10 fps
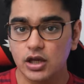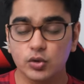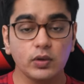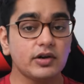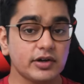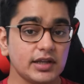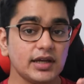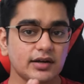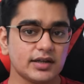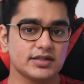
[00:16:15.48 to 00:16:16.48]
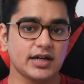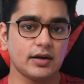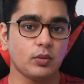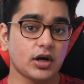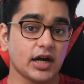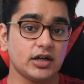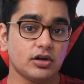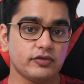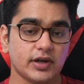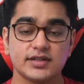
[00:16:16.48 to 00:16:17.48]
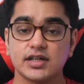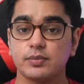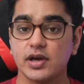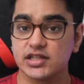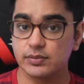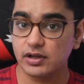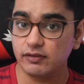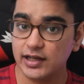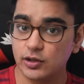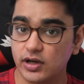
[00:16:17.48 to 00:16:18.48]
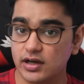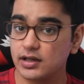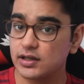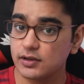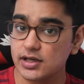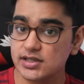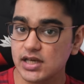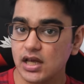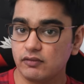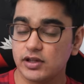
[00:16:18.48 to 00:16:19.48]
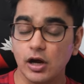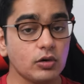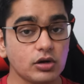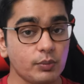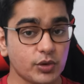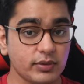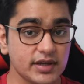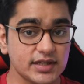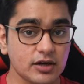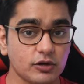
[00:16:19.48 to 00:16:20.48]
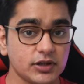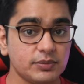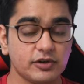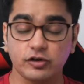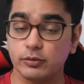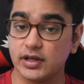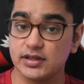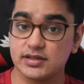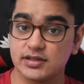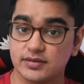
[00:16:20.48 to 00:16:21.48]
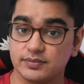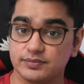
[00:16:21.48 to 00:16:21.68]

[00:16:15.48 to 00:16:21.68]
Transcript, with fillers: you will really understand what kind of unsurpassable value it delivers without compromising on the performance.